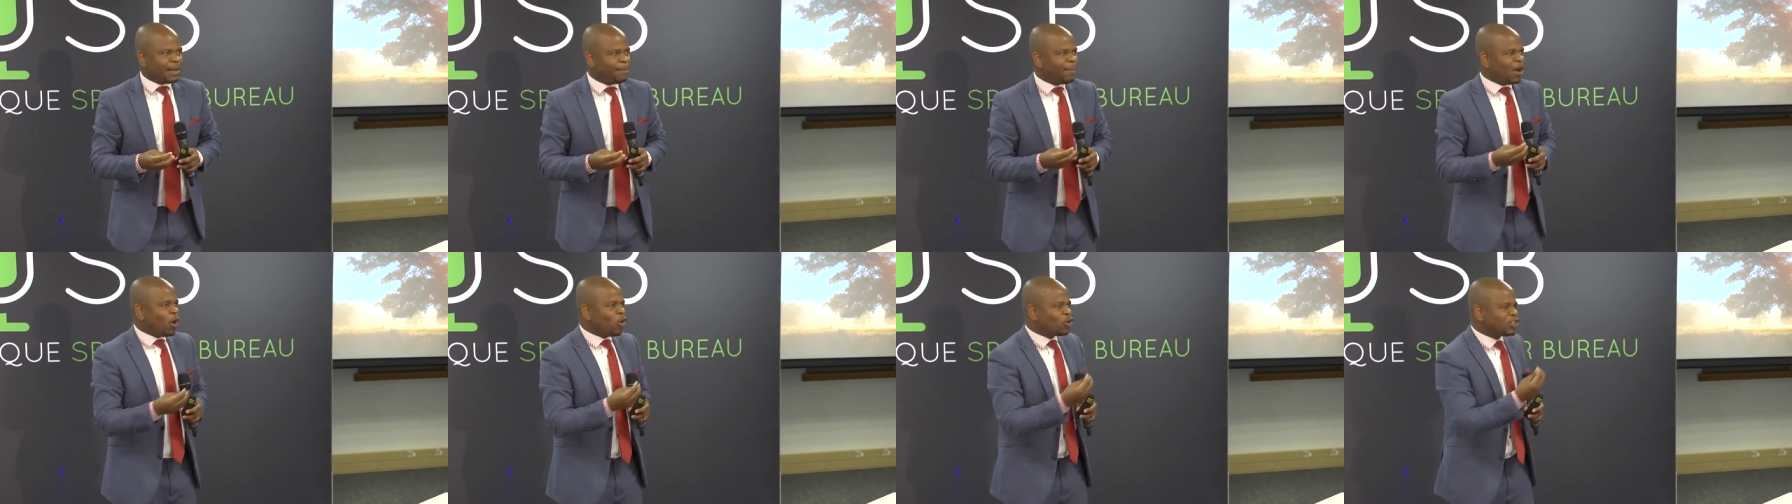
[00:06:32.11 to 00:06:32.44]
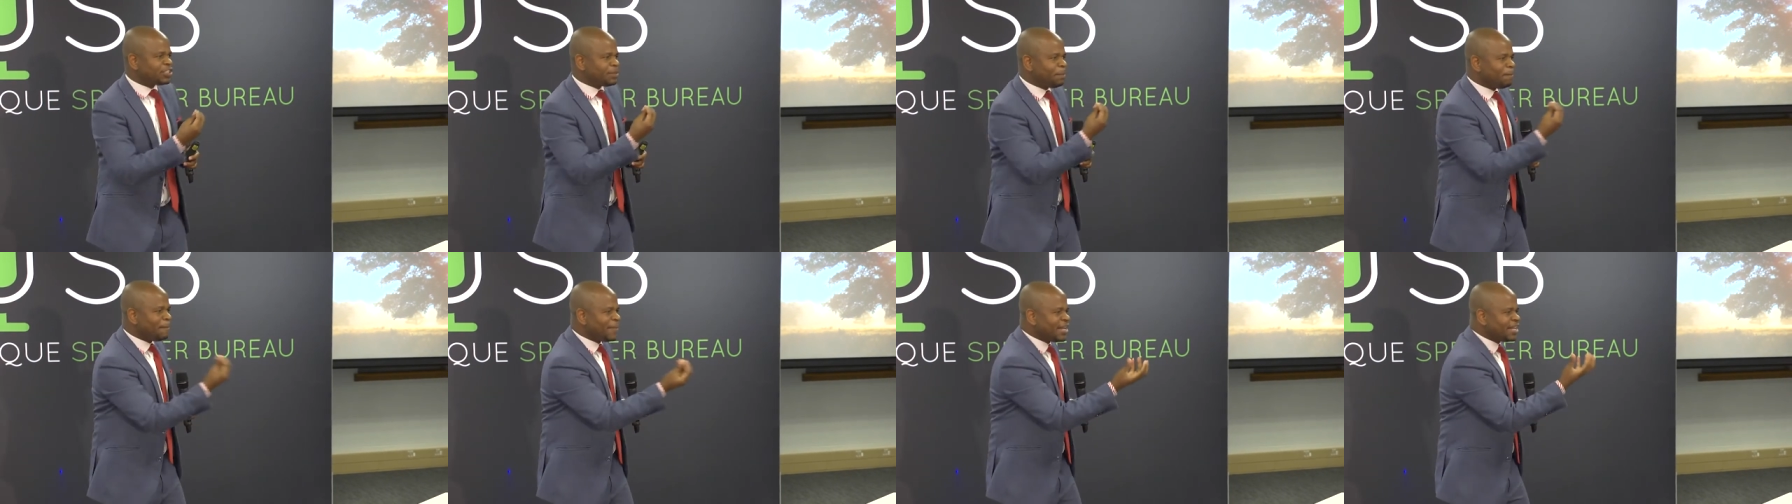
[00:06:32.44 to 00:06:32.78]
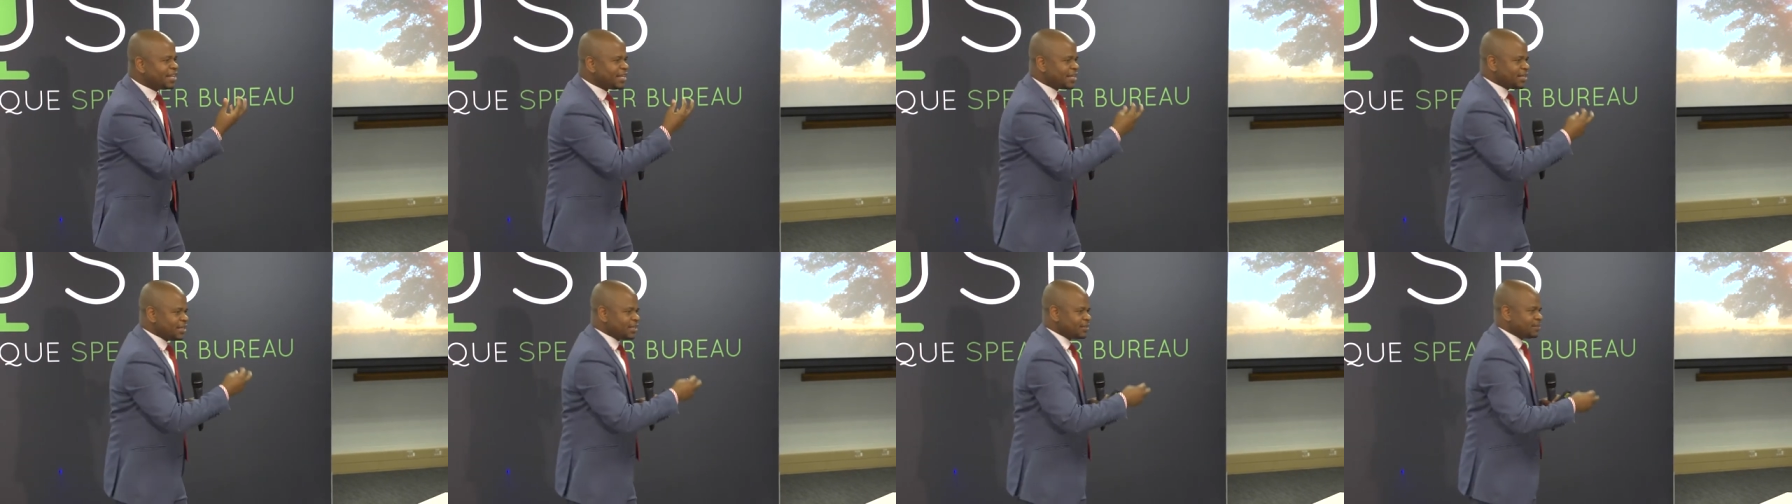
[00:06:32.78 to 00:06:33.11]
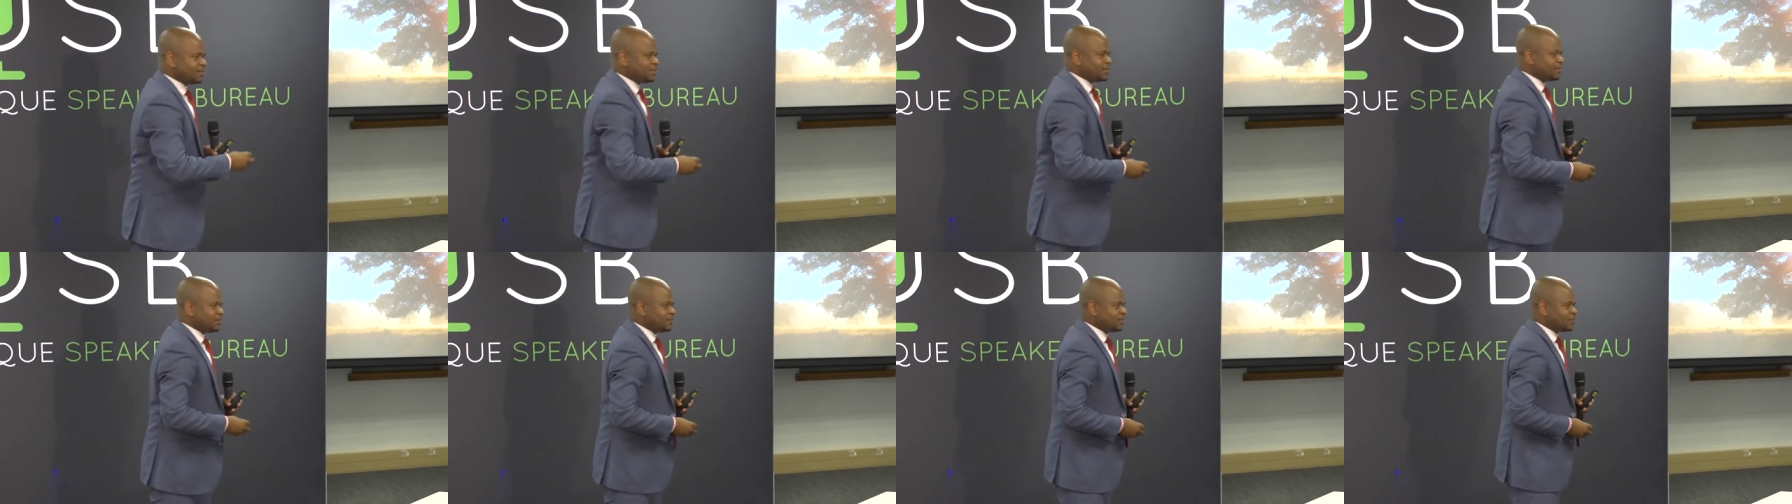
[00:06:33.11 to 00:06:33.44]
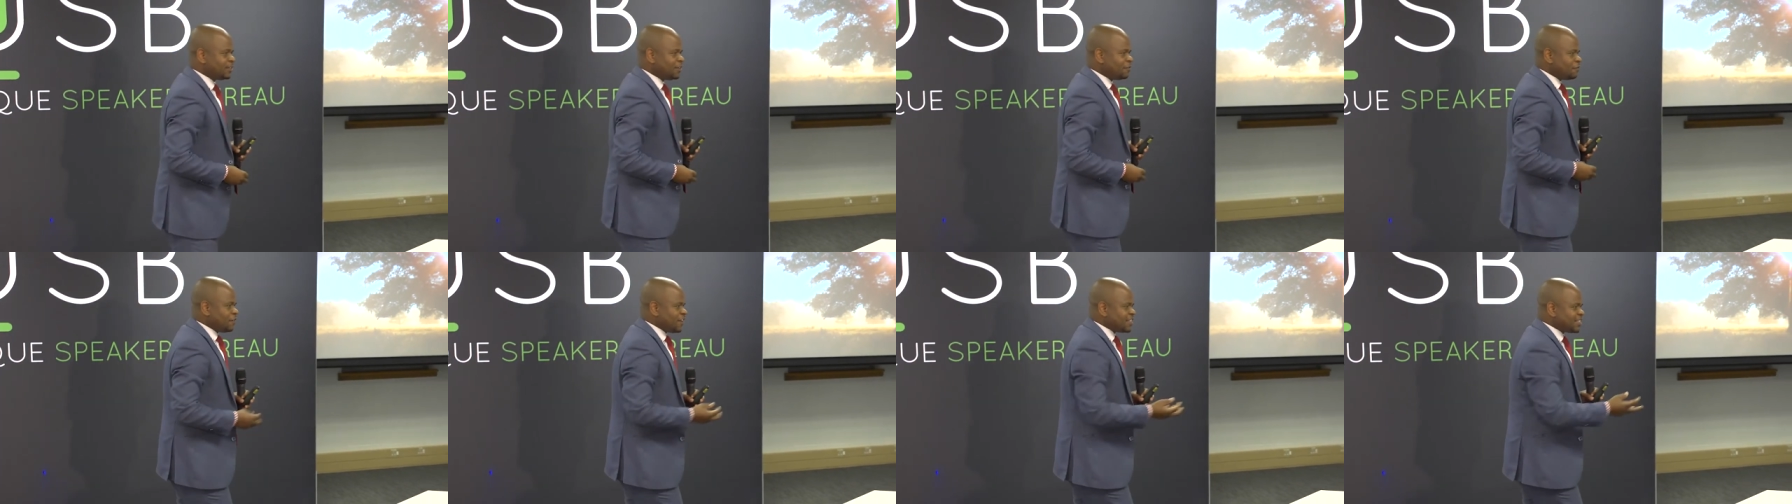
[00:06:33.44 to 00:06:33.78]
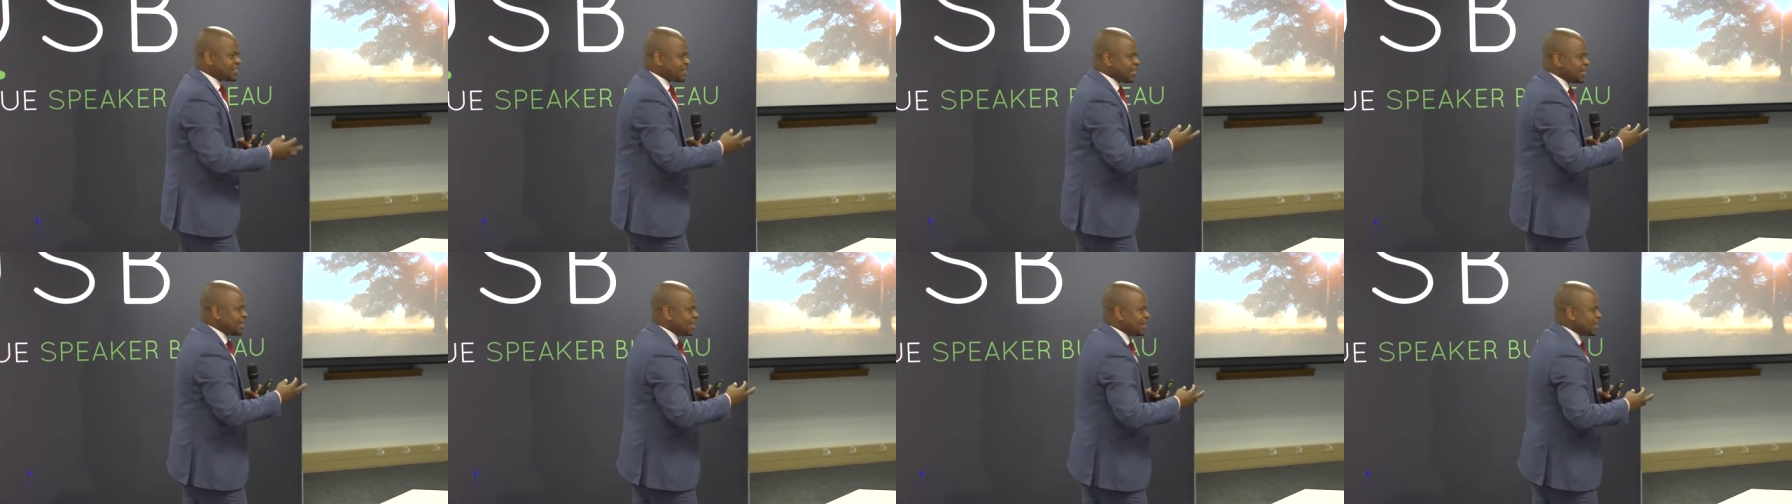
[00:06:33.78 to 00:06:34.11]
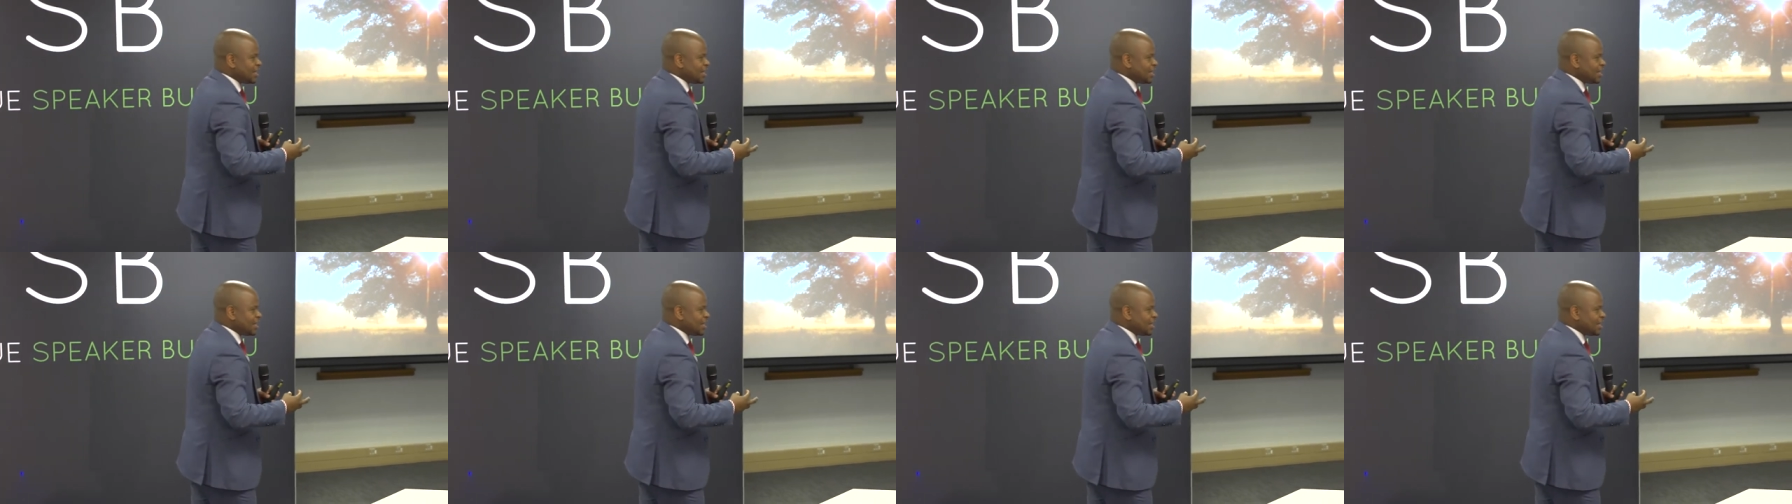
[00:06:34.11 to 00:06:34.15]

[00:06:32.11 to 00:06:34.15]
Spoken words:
about meaning. First thing,